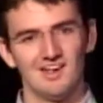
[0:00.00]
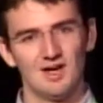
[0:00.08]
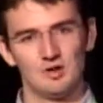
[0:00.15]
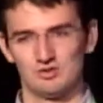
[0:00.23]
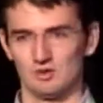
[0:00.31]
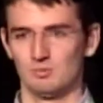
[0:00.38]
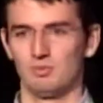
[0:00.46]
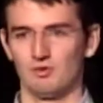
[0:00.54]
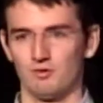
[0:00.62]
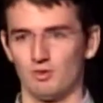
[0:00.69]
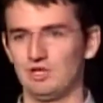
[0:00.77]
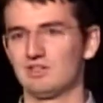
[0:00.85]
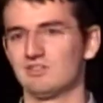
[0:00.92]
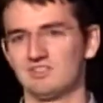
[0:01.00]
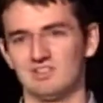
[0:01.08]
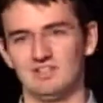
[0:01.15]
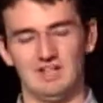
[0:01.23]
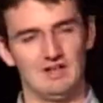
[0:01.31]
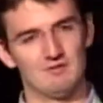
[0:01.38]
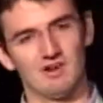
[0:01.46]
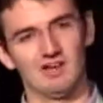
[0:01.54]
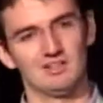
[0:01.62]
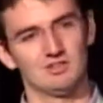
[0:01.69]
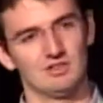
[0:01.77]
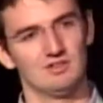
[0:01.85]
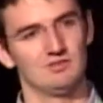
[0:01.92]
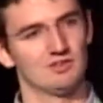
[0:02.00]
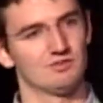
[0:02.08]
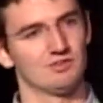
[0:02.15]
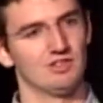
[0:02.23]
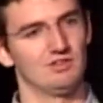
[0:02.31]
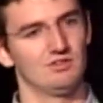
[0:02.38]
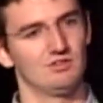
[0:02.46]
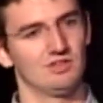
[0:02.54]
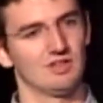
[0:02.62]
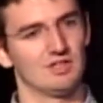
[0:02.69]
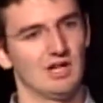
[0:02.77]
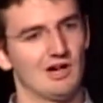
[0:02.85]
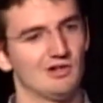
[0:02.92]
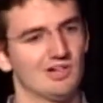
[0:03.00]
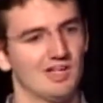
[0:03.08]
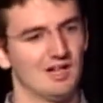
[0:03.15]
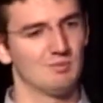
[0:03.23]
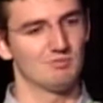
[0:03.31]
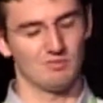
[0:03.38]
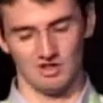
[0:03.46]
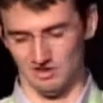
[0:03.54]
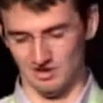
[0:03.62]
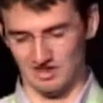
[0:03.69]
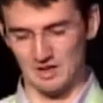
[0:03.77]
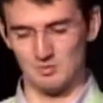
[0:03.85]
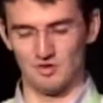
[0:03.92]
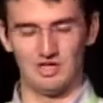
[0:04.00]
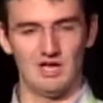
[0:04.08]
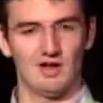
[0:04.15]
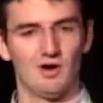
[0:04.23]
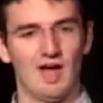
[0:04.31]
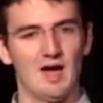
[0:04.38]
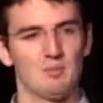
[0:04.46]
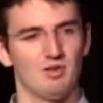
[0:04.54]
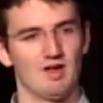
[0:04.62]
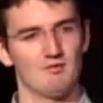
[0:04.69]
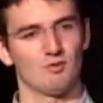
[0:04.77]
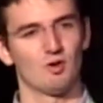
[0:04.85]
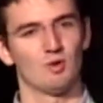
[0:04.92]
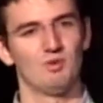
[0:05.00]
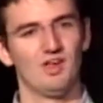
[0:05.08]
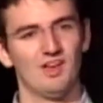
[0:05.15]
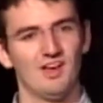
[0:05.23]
And so before you could send an invite to any of your friends using a Yahoo game, a game on the Yahoo app platform,